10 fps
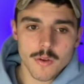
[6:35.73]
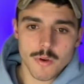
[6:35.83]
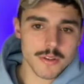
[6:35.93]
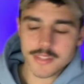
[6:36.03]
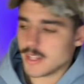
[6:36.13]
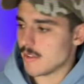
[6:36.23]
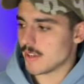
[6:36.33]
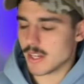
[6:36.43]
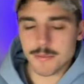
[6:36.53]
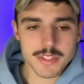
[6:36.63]
whilst they're never
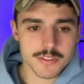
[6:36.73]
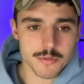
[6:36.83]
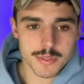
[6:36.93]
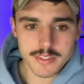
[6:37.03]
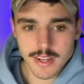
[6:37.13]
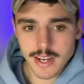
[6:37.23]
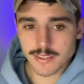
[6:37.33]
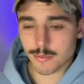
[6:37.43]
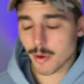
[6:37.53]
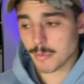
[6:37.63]
going to be
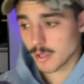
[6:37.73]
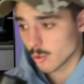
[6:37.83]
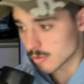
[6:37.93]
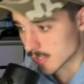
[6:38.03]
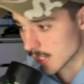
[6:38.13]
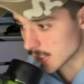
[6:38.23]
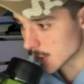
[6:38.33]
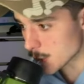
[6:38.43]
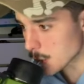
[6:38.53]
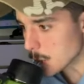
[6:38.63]
superstars or probably all stars,
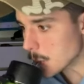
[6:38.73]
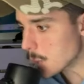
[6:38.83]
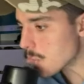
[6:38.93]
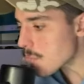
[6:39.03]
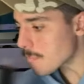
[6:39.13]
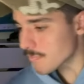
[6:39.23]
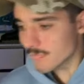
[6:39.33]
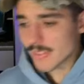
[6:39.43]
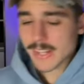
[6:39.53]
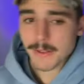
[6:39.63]

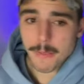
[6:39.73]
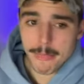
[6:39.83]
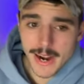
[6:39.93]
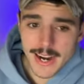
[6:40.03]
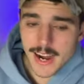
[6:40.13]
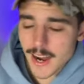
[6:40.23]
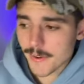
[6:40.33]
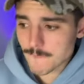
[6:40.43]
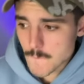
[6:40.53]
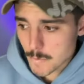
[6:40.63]
they are